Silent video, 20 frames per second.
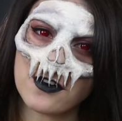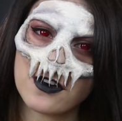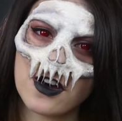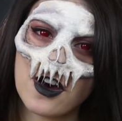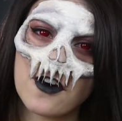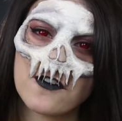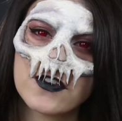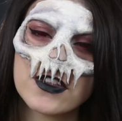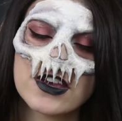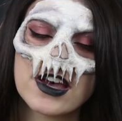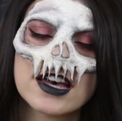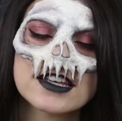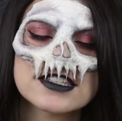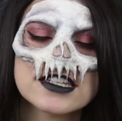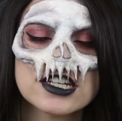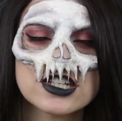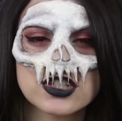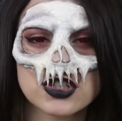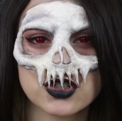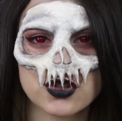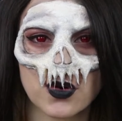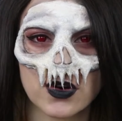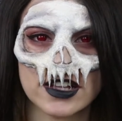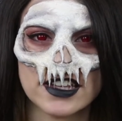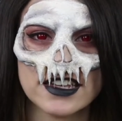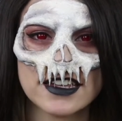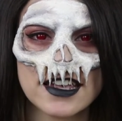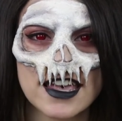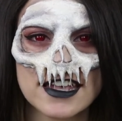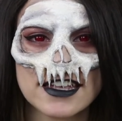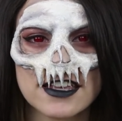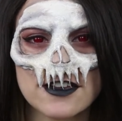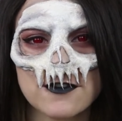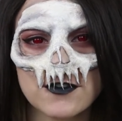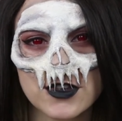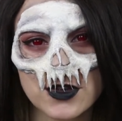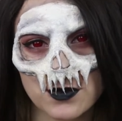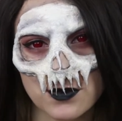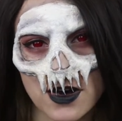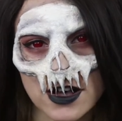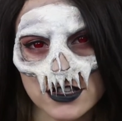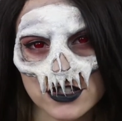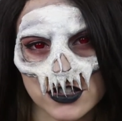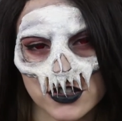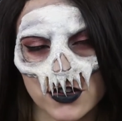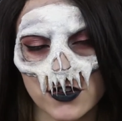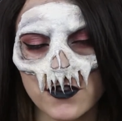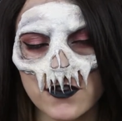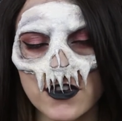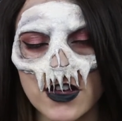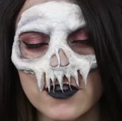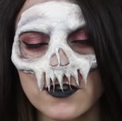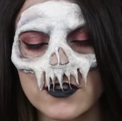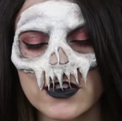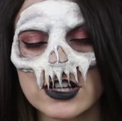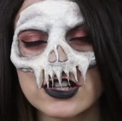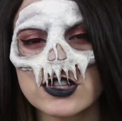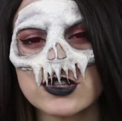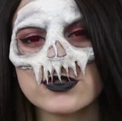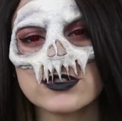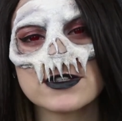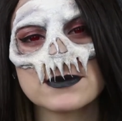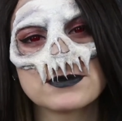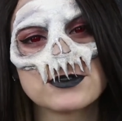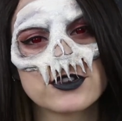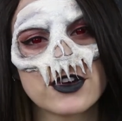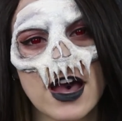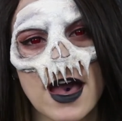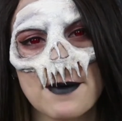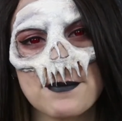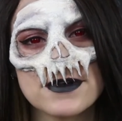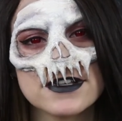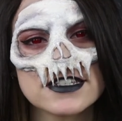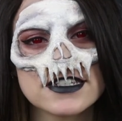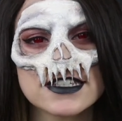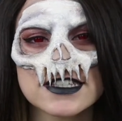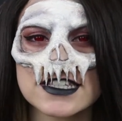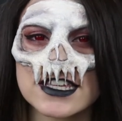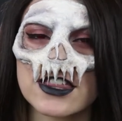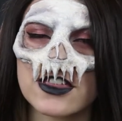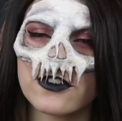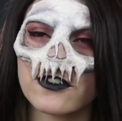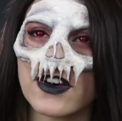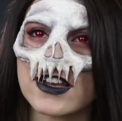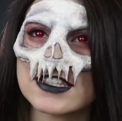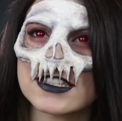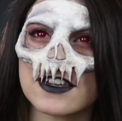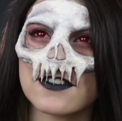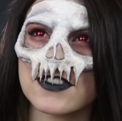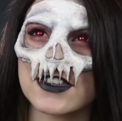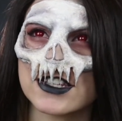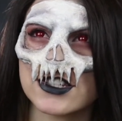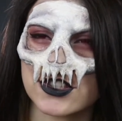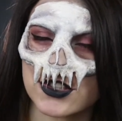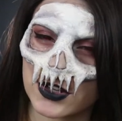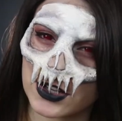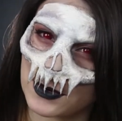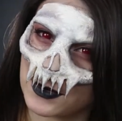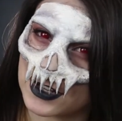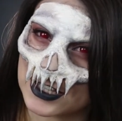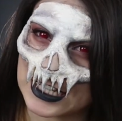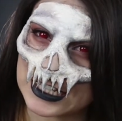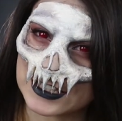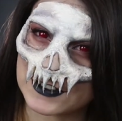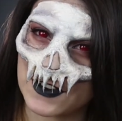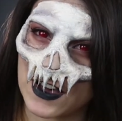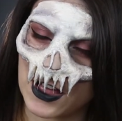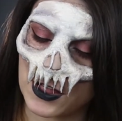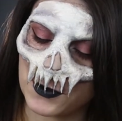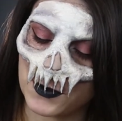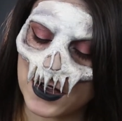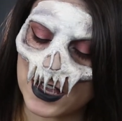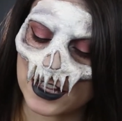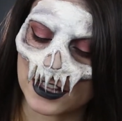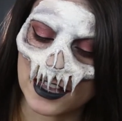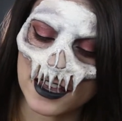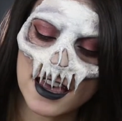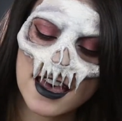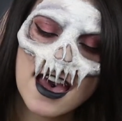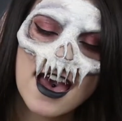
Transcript: Hopefully you guys enjoyed it, and if you want to, feel free to subscribe to see the rest of these 31 days of Halloween.